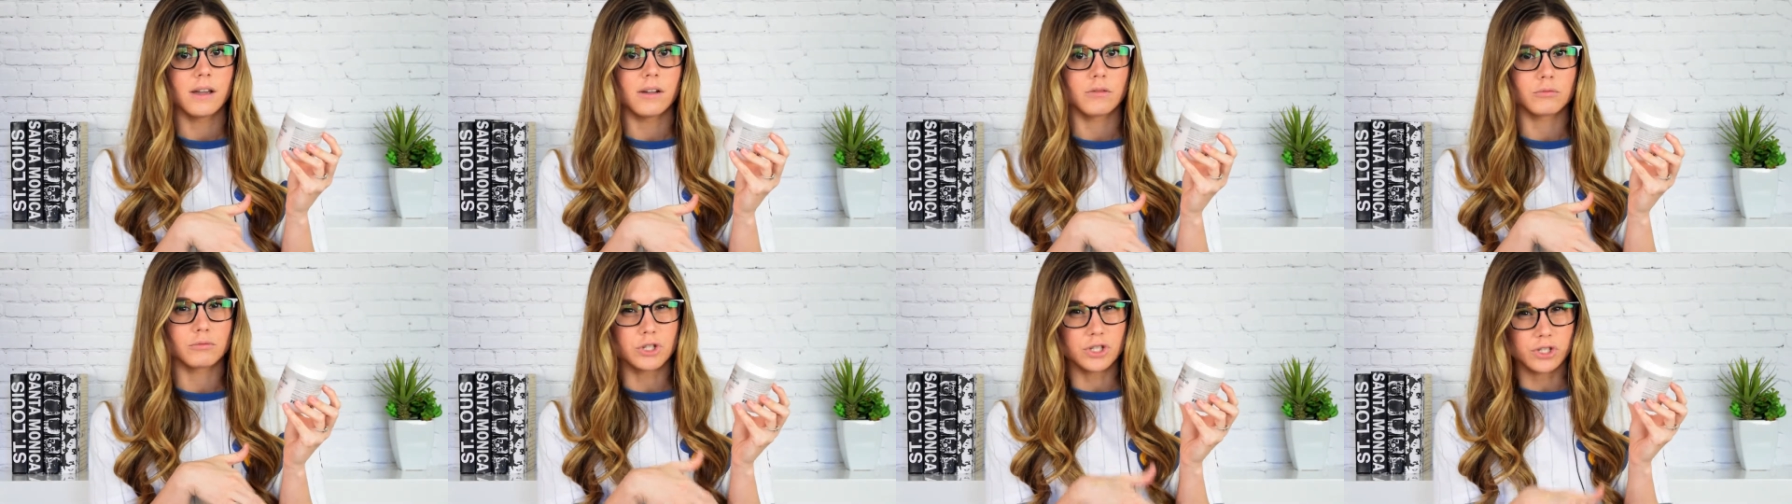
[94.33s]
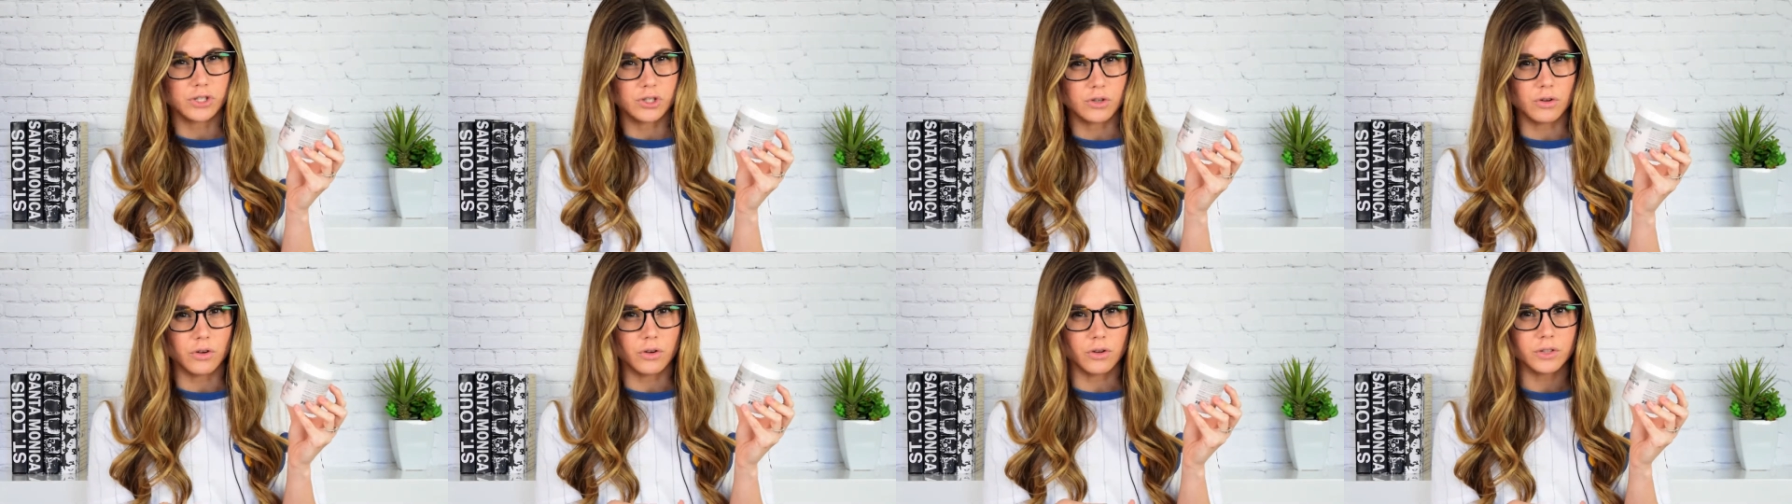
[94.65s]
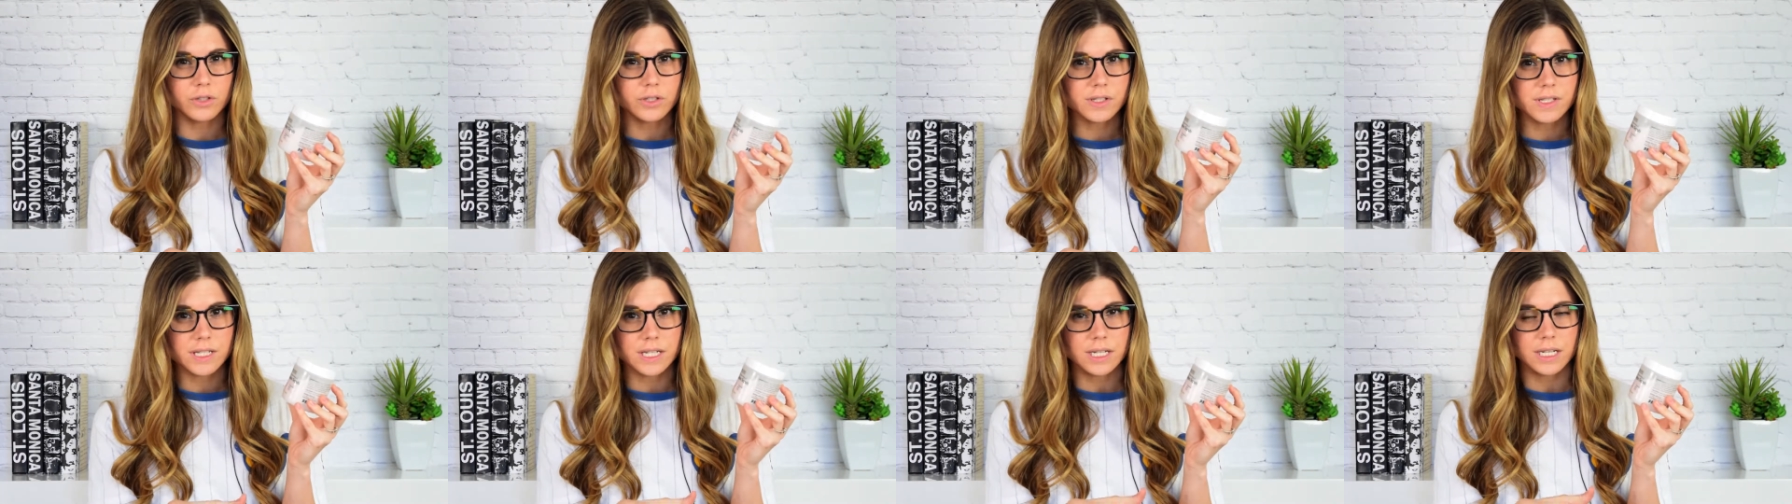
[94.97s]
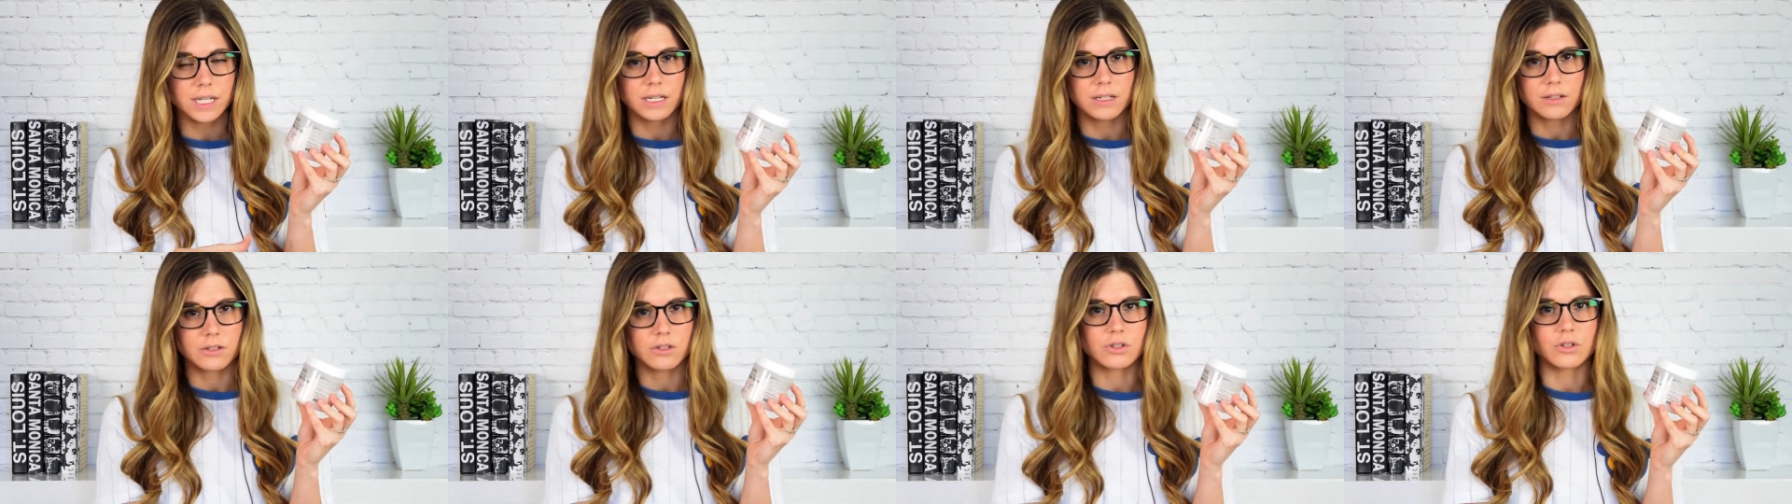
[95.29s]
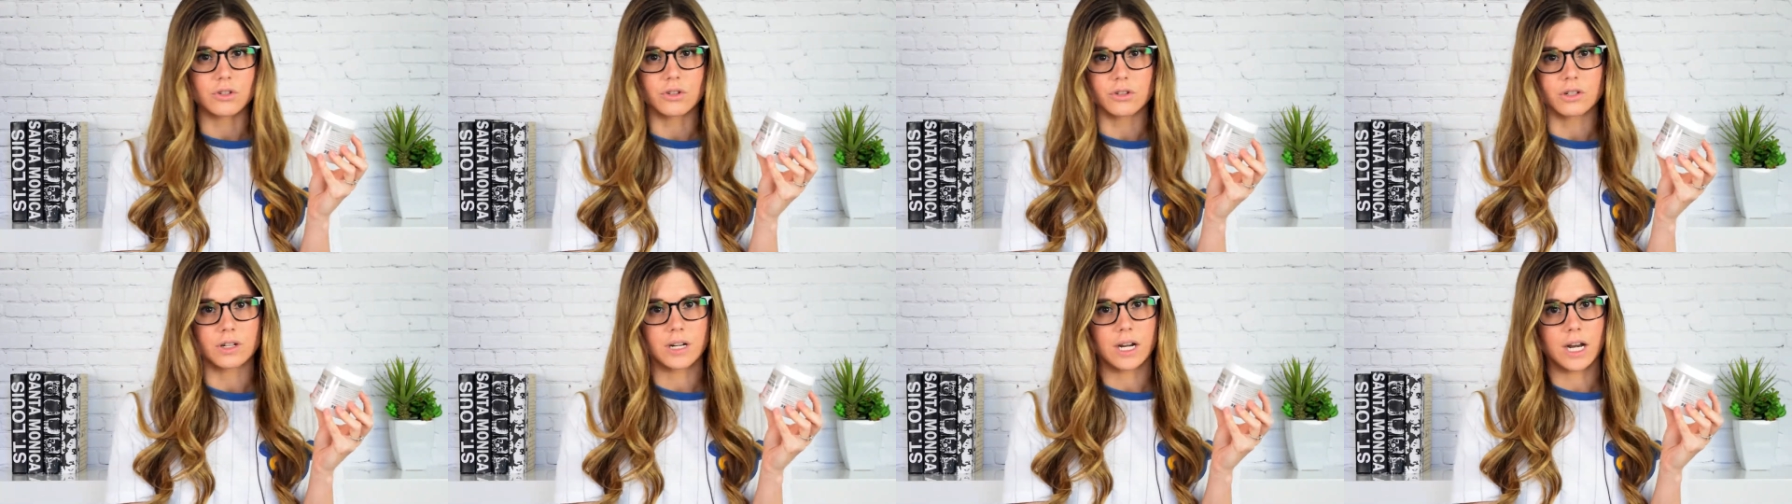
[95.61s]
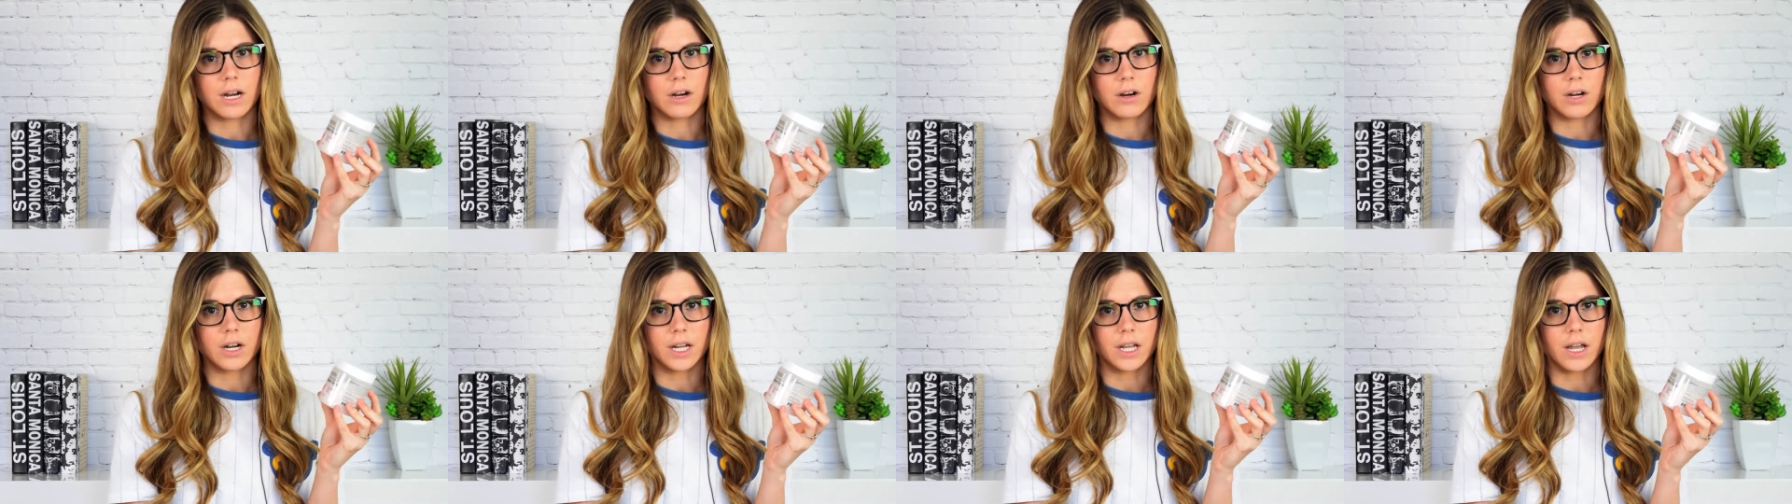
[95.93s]
result in a certain
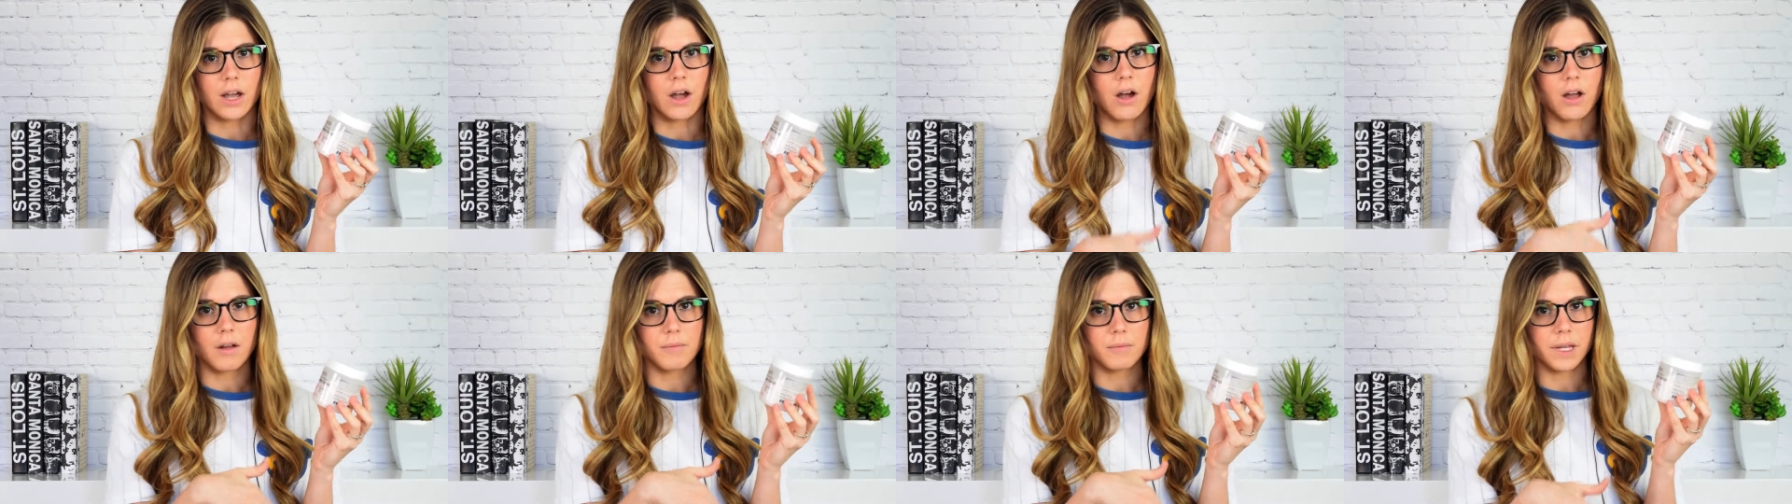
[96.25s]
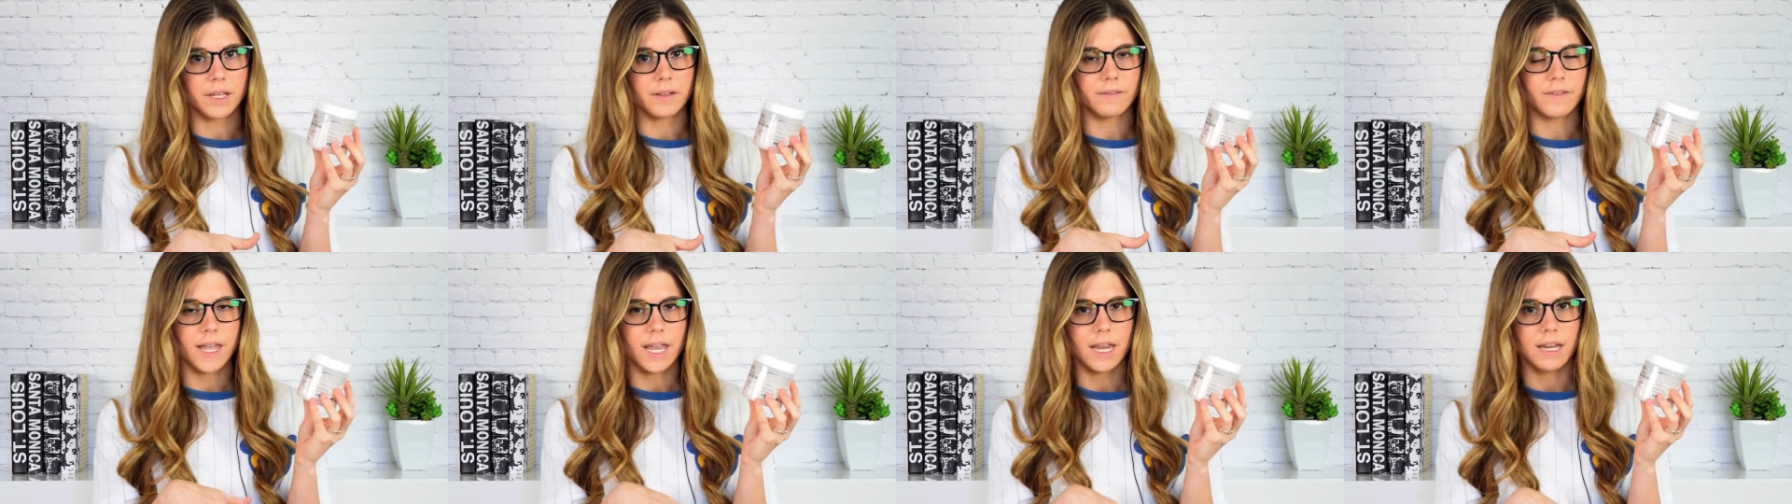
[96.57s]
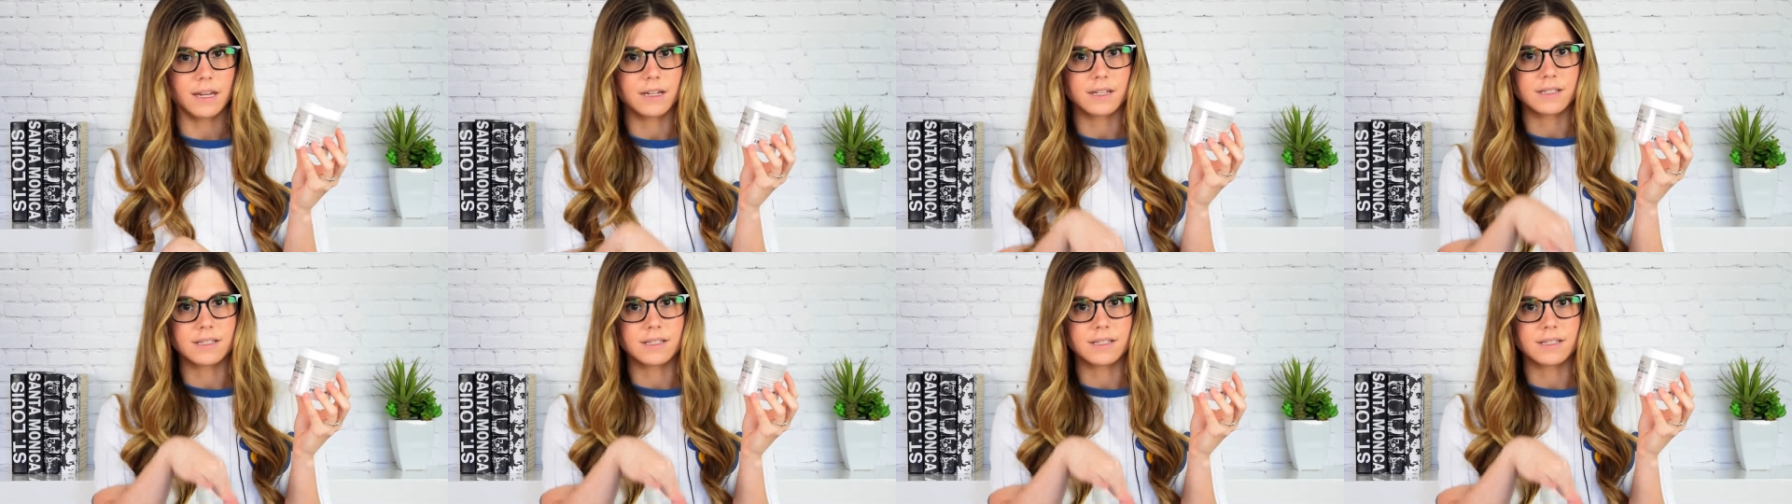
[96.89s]
area on my leg,